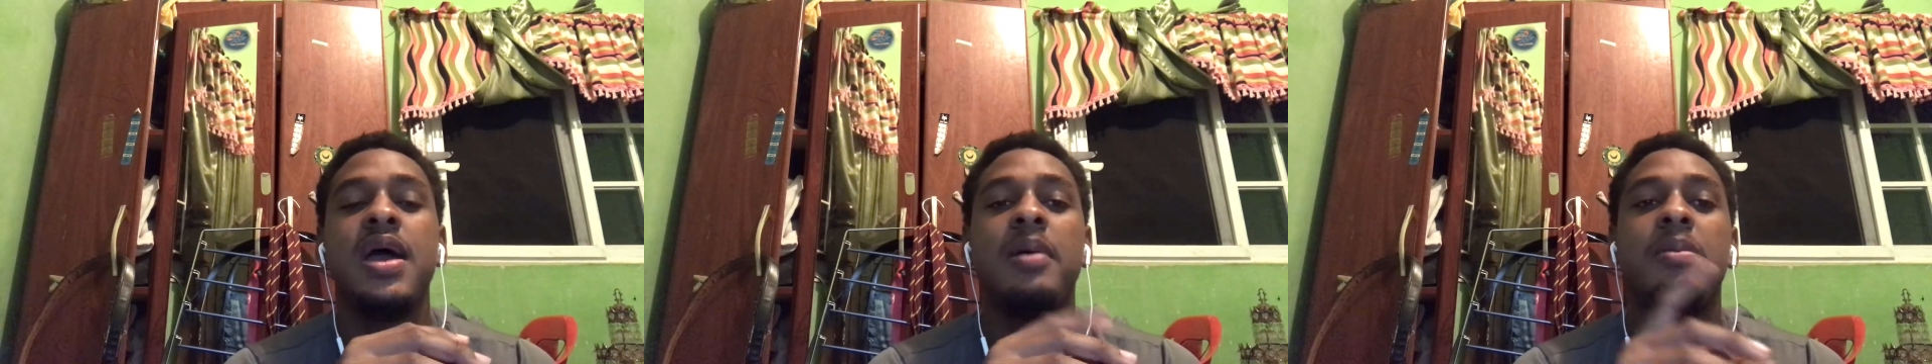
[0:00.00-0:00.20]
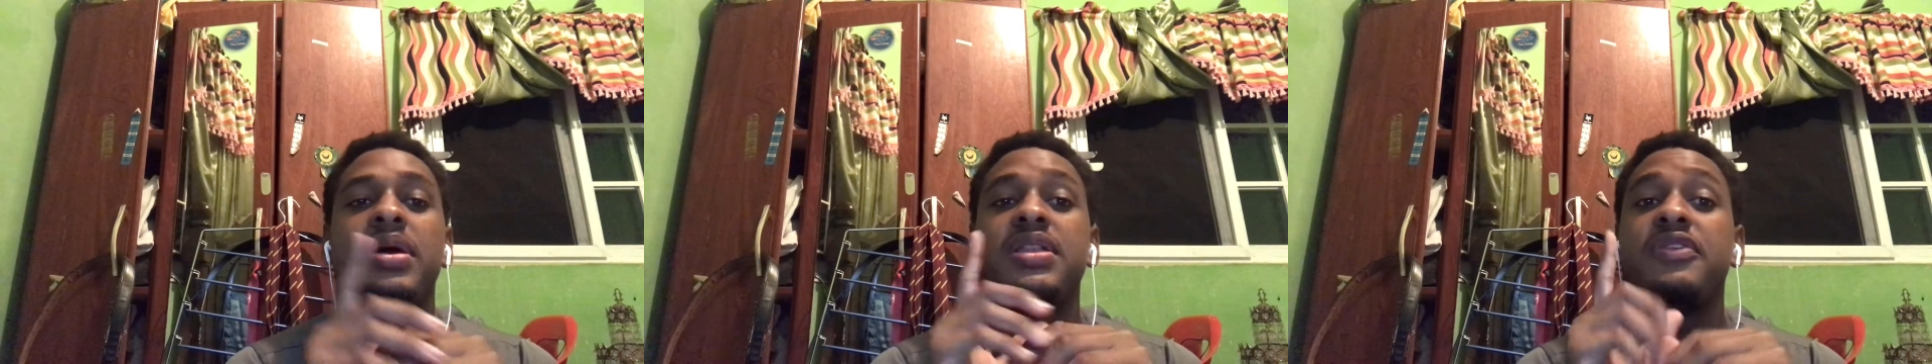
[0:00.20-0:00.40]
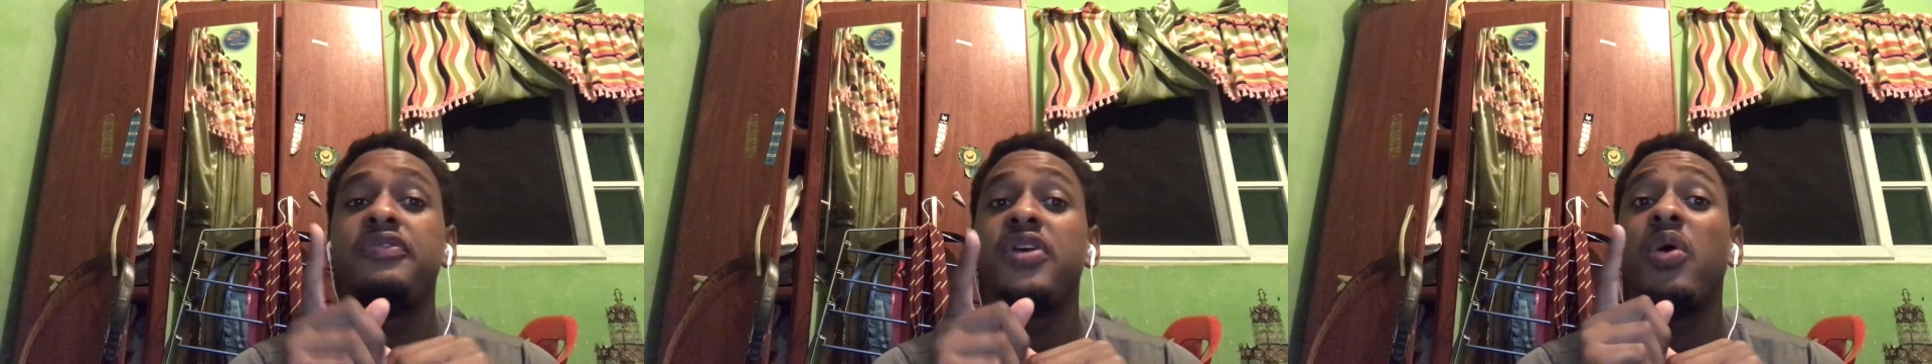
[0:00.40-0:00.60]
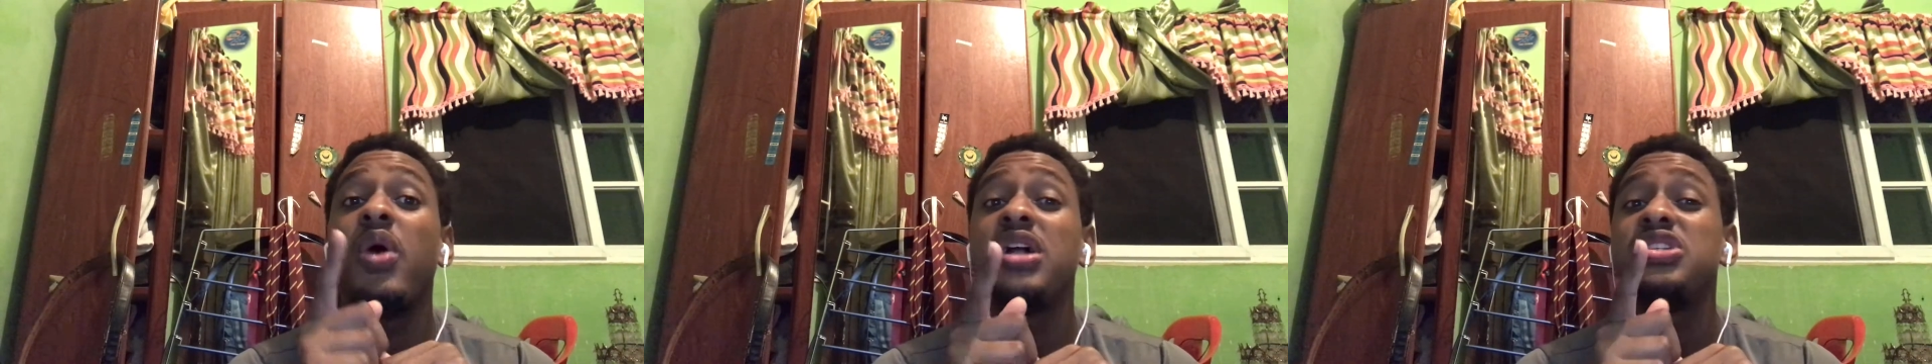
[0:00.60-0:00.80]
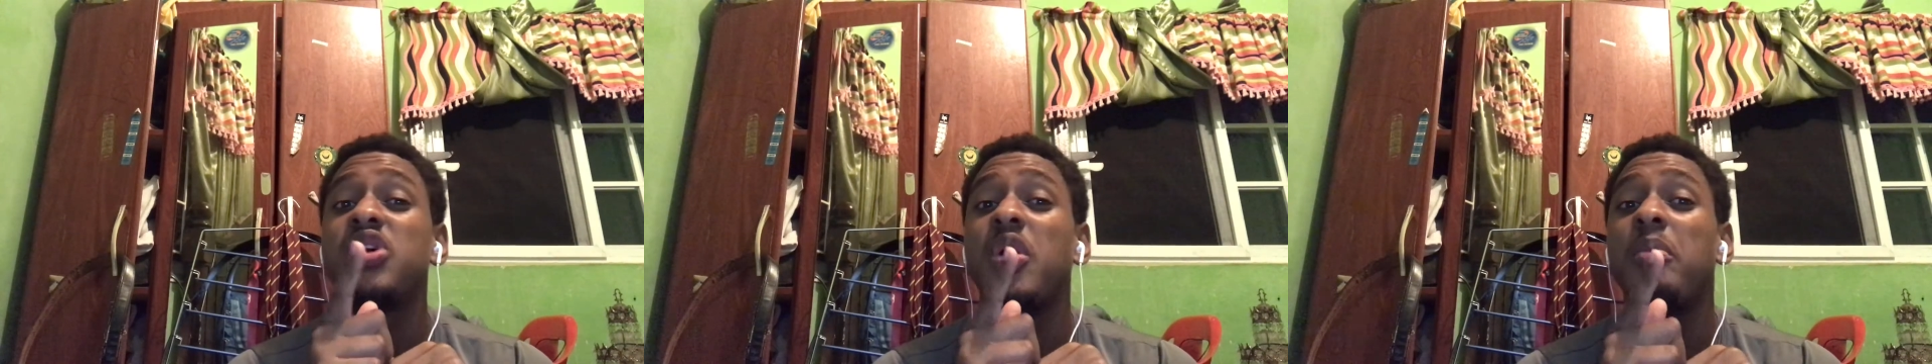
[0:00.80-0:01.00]
but if you
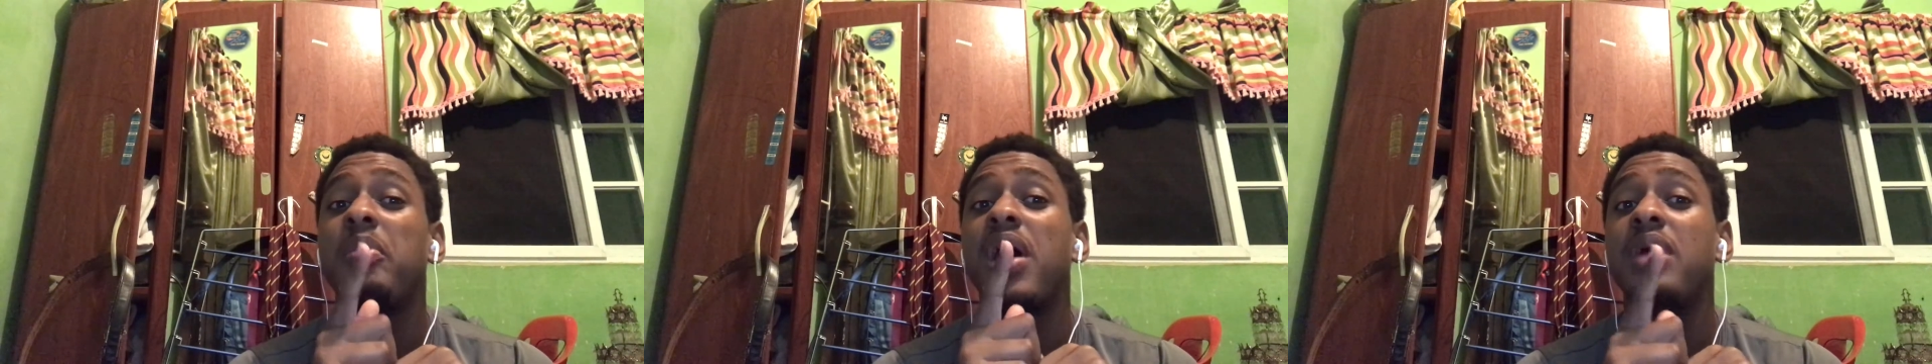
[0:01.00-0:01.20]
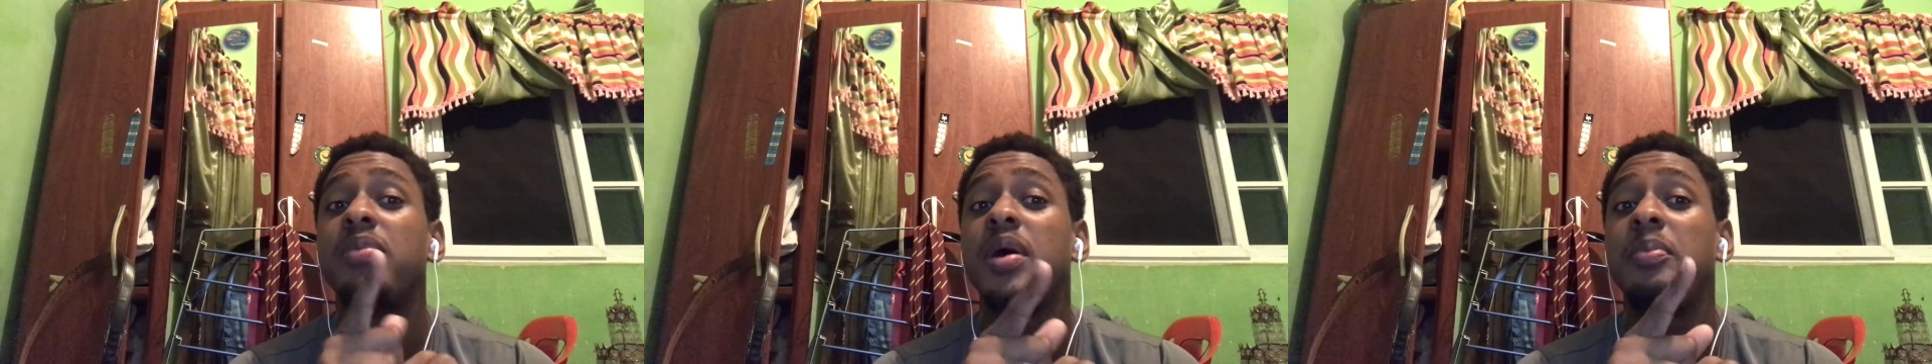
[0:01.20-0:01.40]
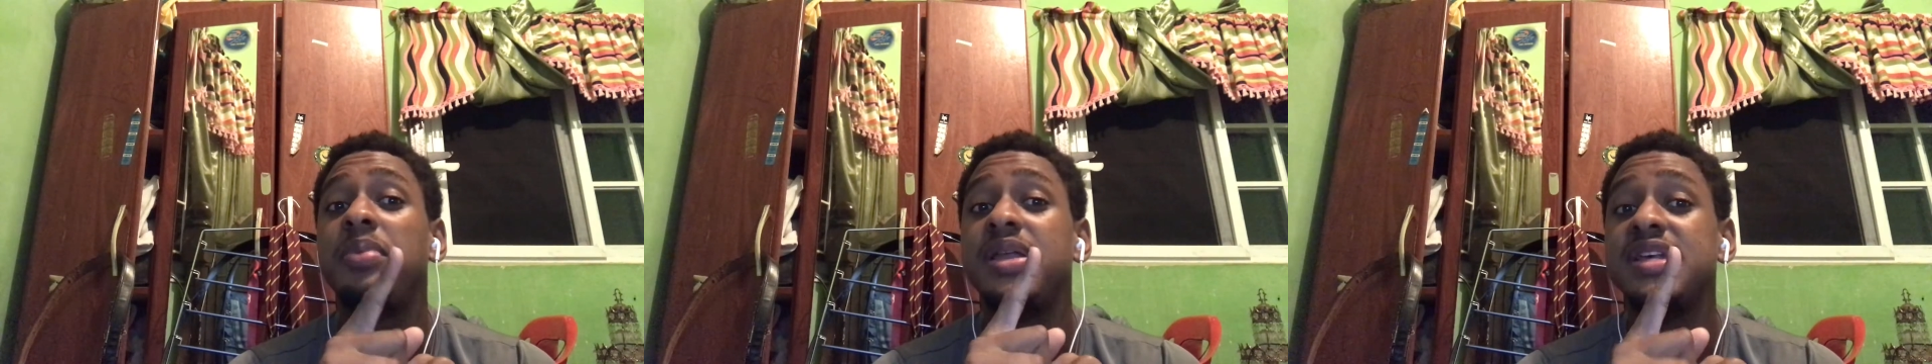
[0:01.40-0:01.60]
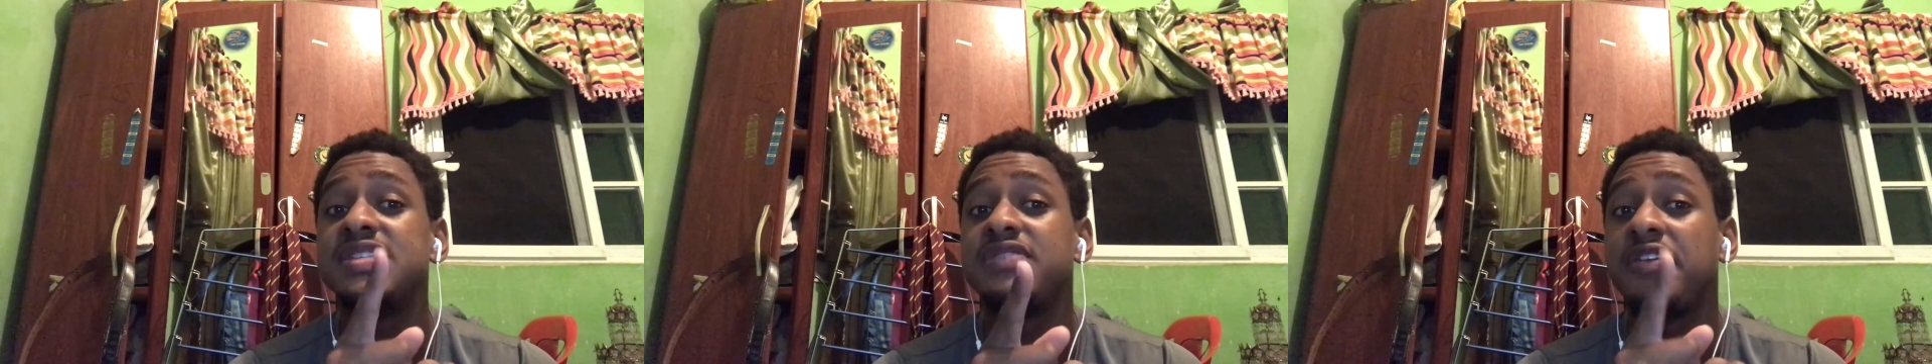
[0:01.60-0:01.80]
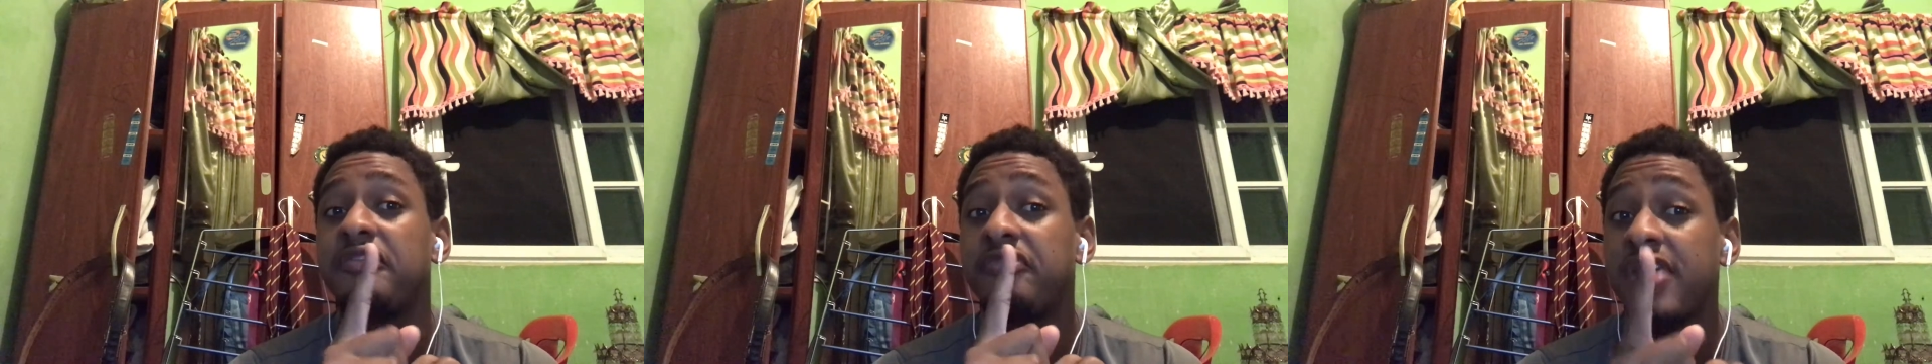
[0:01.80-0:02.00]
watch how Pogba plays
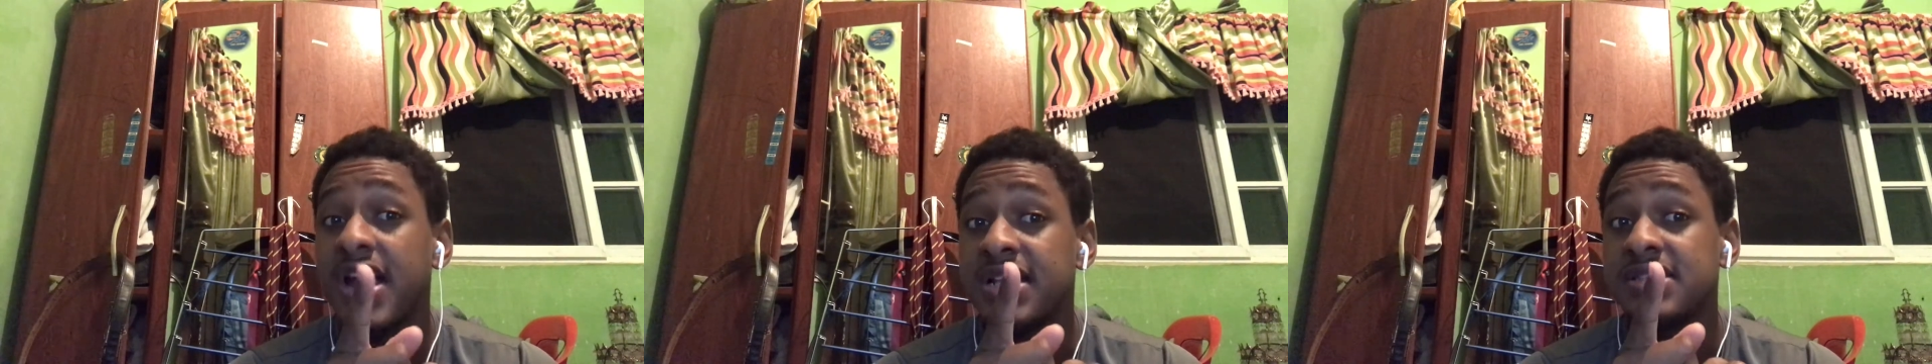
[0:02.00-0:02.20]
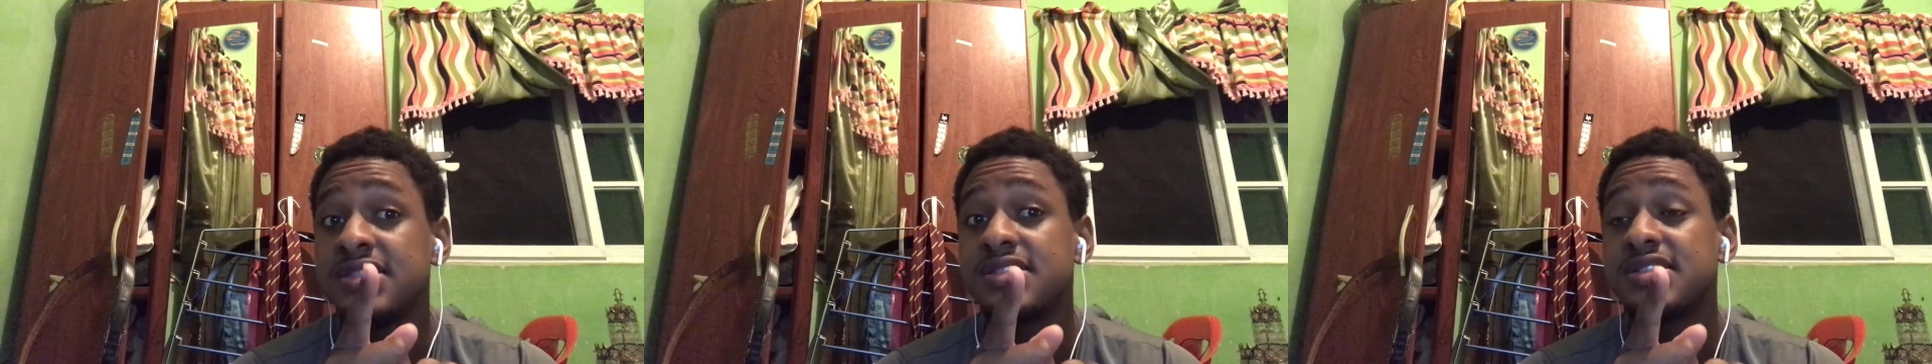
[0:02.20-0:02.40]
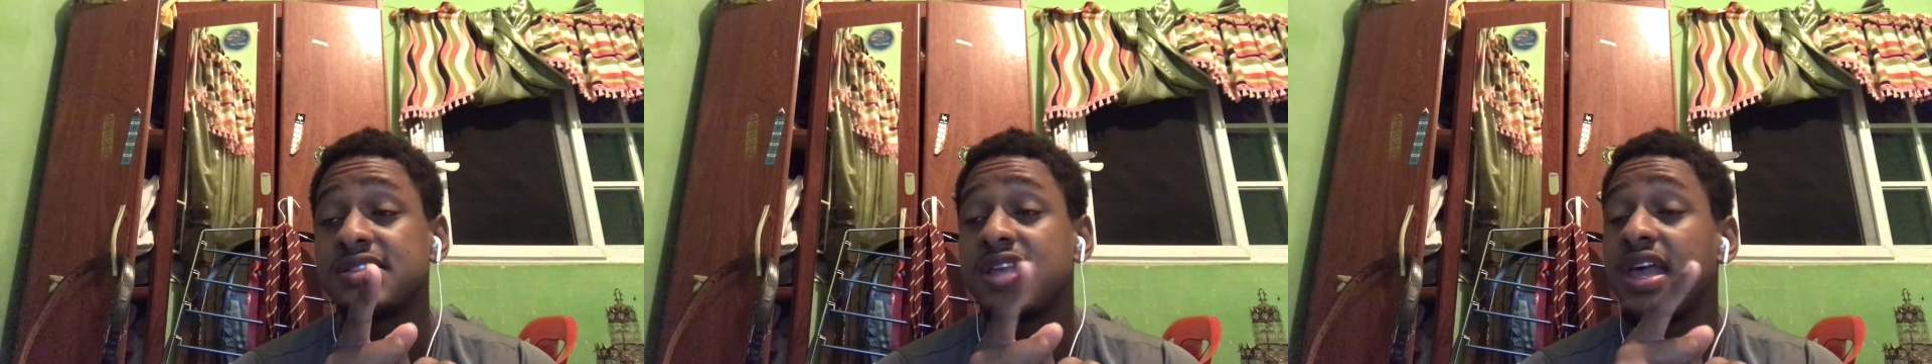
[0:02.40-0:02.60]
for France,